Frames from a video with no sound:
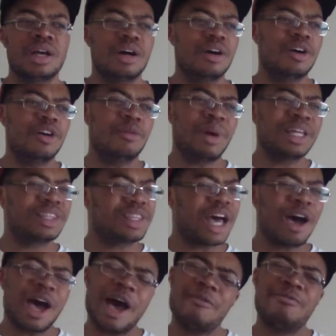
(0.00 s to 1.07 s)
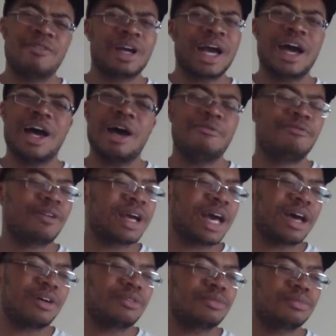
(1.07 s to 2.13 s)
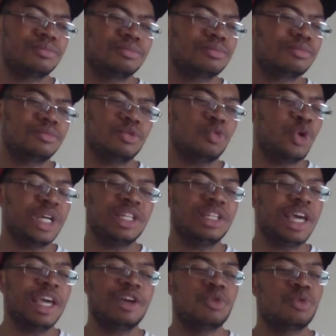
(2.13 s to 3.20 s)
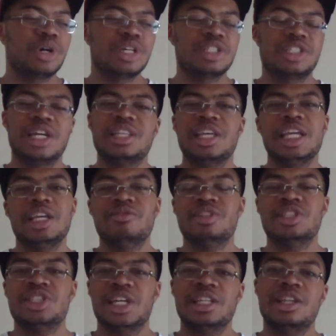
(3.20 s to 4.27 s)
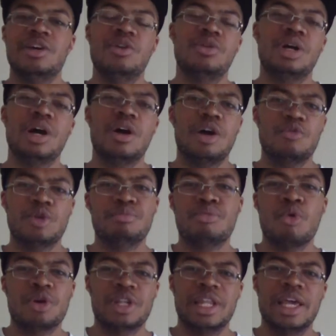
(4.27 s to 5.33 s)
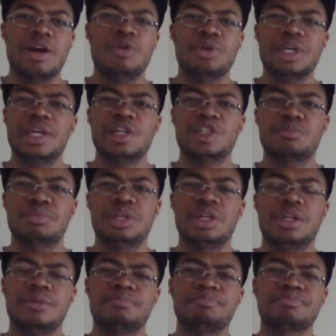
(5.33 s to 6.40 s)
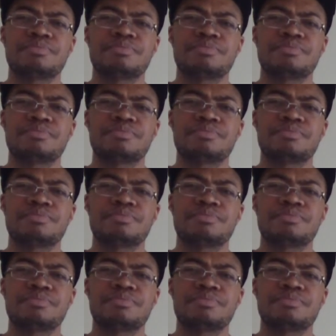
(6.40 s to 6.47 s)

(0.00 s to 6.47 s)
I forgot what day it was that they even said that reported that on ESPN.